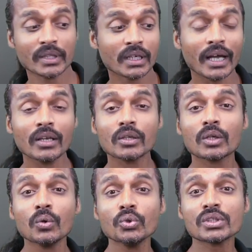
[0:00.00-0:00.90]
but the
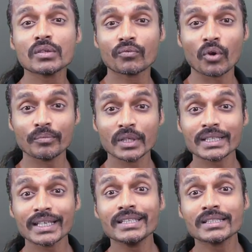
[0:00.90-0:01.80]
conclusion from
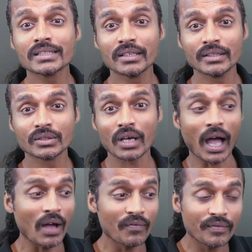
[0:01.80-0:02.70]
this incidents
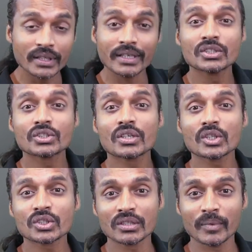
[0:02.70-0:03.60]
after the
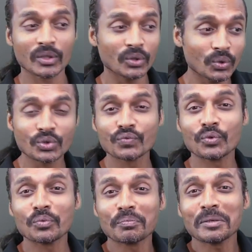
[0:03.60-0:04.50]
discussion among those
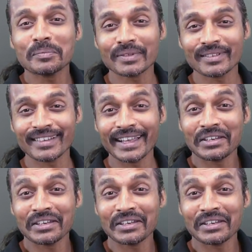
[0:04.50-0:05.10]
few people,